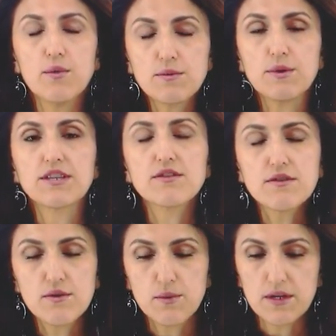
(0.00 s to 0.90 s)
we
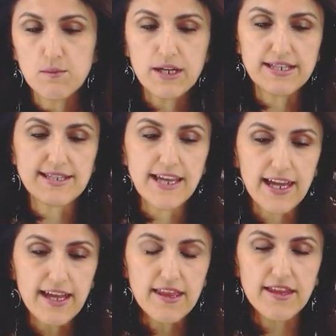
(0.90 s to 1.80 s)
do when we
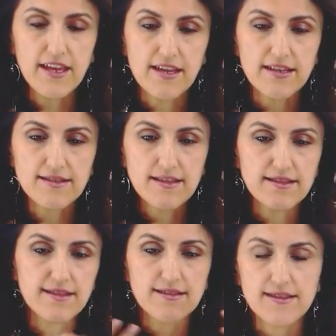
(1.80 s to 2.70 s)
say things.
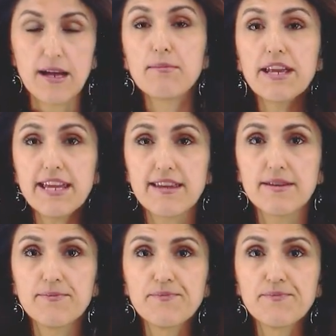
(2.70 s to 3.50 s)
This is tabrik.